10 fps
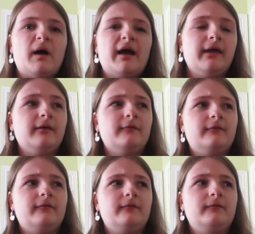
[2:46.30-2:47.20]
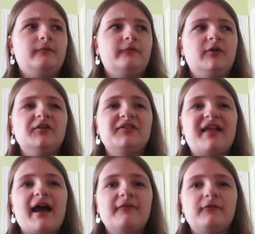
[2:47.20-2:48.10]
my first
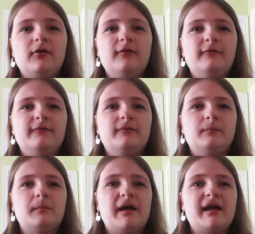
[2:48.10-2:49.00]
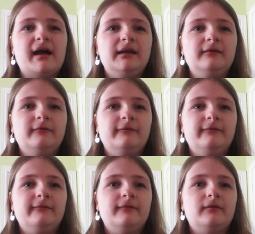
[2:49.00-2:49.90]
half of my kind of
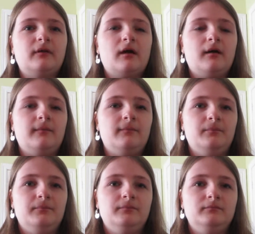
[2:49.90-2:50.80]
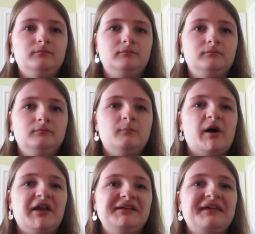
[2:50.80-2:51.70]
um,
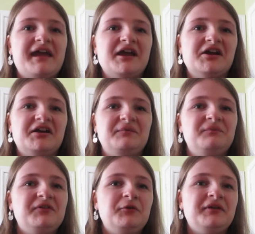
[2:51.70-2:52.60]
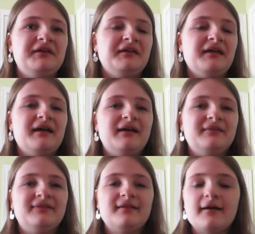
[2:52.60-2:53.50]
body care and beauty
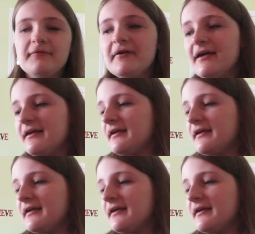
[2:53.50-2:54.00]
and stuff.